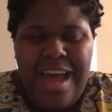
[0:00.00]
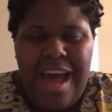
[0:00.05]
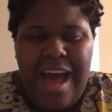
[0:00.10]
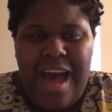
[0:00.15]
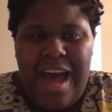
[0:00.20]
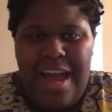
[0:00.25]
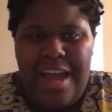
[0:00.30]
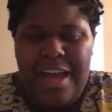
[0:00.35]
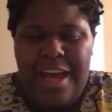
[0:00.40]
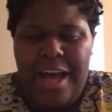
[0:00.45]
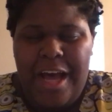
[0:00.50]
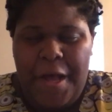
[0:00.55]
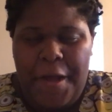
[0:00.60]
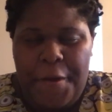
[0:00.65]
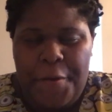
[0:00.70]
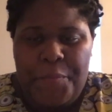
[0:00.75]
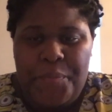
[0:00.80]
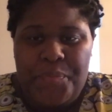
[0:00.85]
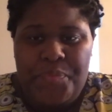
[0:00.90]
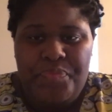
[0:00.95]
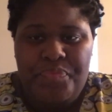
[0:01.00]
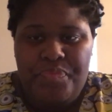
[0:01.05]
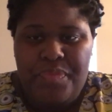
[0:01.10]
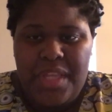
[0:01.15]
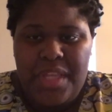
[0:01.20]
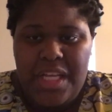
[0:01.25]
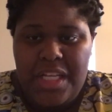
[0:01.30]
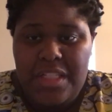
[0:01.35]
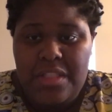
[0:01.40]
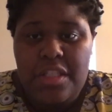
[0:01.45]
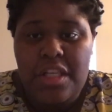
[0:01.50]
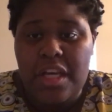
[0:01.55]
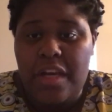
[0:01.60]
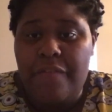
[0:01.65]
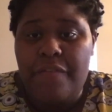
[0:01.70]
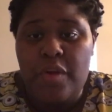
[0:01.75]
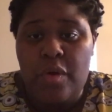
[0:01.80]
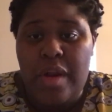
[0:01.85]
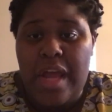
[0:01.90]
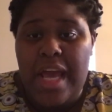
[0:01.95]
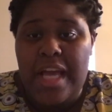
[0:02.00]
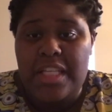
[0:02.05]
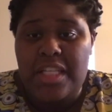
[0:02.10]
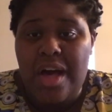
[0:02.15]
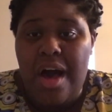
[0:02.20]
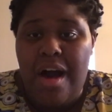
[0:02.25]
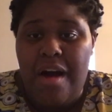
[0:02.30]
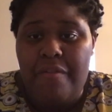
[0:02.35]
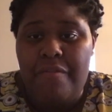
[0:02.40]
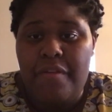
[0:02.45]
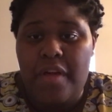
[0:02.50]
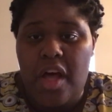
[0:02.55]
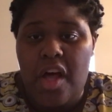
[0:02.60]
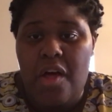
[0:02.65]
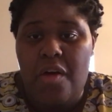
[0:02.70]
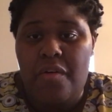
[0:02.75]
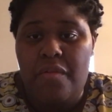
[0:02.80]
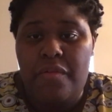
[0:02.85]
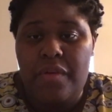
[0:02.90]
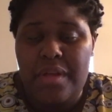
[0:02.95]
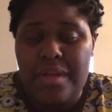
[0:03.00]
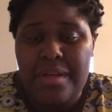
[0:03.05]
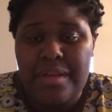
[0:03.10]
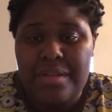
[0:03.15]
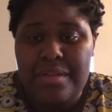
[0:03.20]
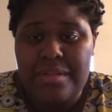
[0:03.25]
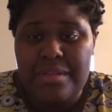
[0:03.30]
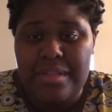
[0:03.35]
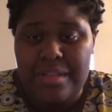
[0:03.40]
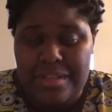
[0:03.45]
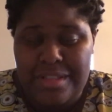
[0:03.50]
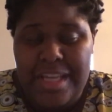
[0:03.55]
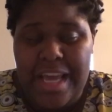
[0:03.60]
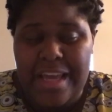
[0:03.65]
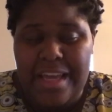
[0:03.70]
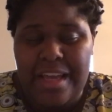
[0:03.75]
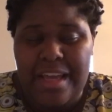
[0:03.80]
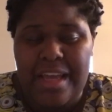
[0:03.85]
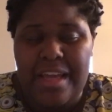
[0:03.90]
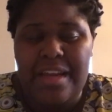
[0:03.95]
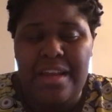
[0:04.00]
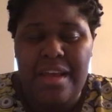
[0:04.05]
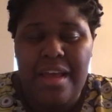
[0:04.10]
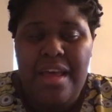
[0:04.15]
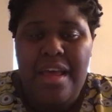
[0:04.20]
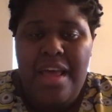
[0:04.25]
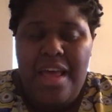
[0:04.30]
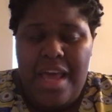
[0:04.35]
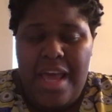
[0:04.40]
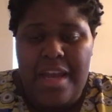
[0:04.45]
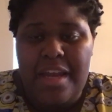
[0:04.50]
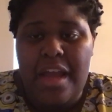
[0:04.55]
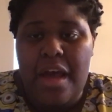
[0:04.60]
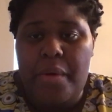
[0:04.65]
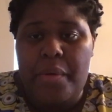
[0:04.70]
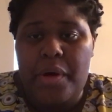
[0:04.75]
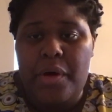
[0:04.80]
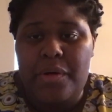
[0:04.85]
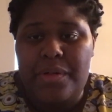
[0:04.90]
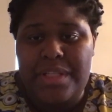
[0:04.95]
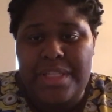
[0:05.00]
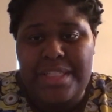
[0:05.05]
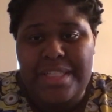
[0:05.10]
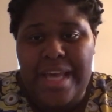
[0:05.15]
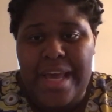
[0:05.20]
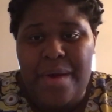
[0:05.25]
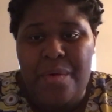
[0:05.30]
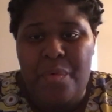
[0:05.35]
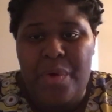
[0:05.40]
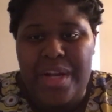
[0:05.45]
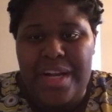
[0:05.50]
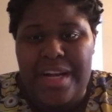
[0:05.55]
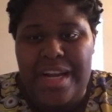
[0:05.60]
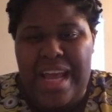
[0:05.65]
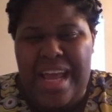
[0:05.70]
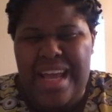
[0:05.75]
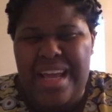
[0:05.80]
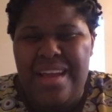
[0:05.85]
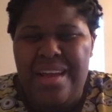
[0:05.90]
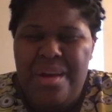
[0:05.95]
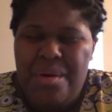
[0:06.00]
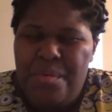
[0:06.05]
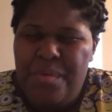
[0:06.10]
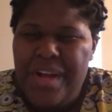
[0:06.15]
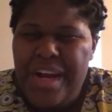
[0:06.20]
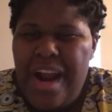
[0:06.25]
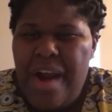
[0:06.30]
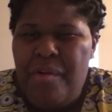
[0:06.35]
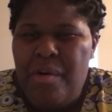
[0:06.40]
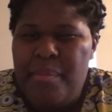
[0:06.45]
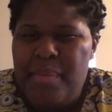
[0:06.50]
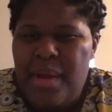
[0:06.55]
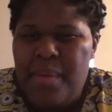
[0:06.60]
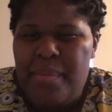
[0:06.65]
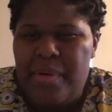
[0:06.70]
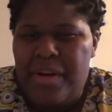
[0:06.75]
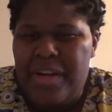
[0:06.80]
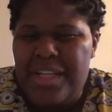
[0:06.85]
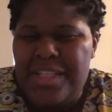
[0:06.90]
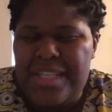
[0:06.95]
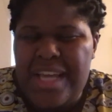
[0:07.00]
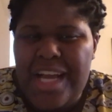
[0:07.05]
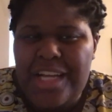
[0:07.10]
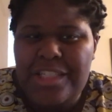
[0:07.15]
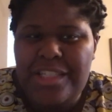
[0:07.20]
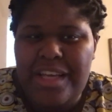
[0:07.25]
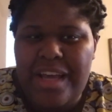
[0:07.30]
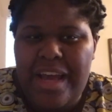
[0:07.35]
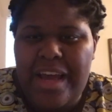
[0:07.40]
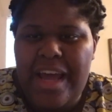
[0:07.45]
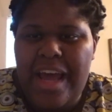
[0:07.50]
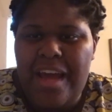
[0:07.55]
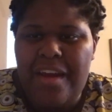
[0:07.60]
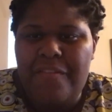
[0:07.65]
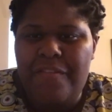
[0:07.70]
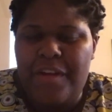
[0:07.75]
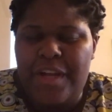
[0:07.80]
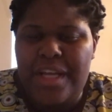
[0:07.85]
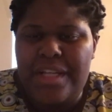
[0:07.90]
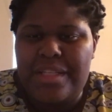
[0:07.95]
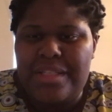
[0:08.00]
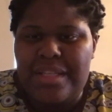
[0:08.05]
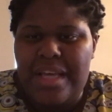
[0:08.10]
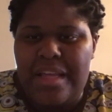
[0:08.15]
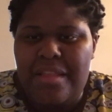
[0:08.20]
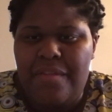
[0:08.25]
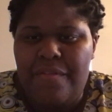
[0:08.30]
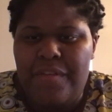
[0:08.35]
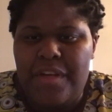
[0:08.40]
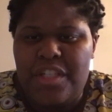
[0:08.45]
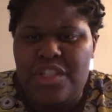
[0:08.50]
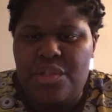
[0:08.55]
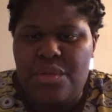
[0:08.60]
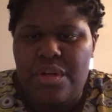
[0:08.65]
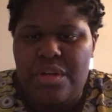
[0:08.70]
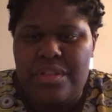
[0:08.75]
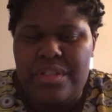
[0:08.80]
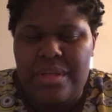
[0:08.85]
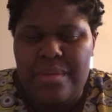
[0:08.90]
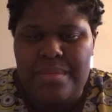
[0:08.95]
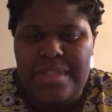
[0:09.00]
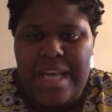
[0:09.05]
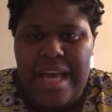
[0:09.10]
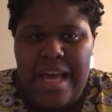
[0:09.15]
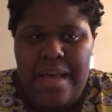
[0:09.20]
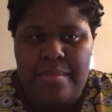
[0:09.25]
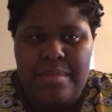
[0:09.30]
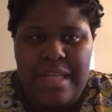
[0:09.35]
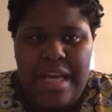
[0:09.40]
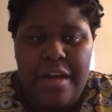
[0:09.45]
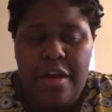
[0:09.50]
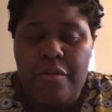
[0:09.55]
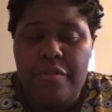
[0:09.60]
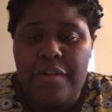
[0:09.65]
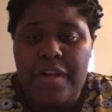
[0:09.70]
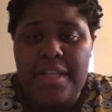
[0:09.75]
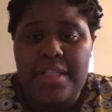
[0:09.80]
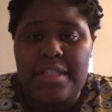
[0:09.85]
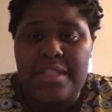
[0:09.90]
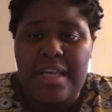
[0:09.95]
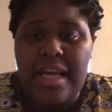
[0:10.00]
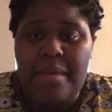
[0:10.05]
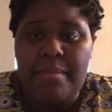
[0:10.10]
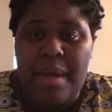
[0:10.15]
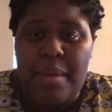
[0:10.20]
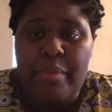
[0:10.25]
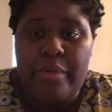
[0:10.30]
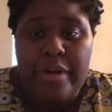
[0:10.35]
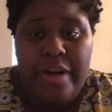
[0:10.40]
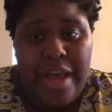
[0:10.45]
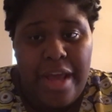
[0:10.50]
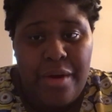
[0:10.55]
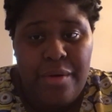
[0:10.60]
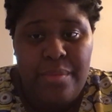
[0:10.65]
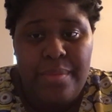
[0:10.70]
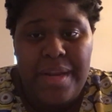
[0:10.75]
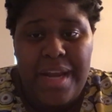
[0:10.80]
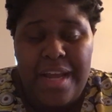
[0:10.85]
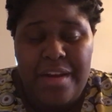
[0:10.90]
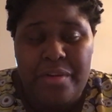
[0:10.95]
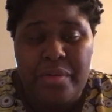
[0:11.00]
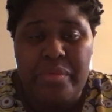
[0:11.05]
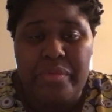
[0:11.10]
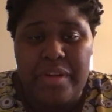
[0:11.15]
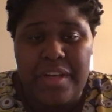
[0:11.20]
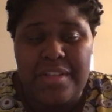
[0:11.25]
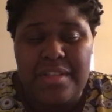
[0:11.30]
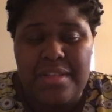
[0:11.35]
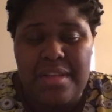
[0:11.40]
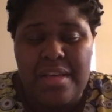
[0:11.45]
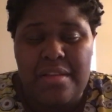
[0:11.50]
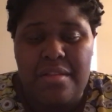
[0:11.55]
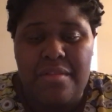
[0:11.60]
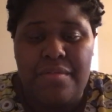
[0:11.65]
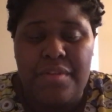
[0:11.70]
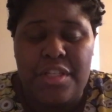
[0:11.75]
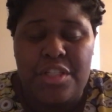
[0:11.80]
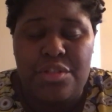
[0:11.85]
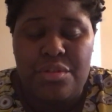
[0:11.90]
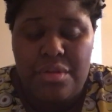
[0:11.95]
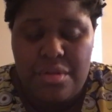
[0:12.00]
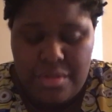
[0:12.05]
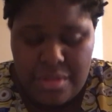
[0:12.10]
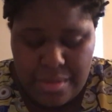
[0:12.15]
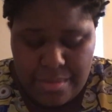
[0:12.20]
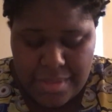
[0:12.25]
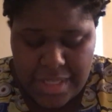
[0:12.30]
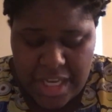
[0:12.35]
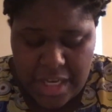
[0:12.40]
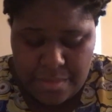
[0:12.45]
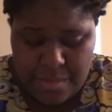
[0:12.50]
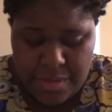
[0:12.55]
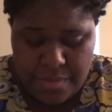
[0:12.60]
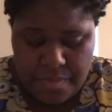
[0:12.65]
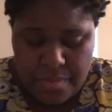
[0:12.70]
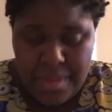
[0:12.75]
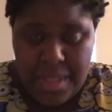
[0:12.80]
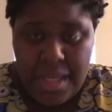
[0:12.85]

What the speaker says: I took a few days off of taking it, and now I only take 1 a day when I remember, because actually I kind of forget to take the fish oil sometimes. I don't forget to take my prenatal, but I do forget to take the fish oil sometimes.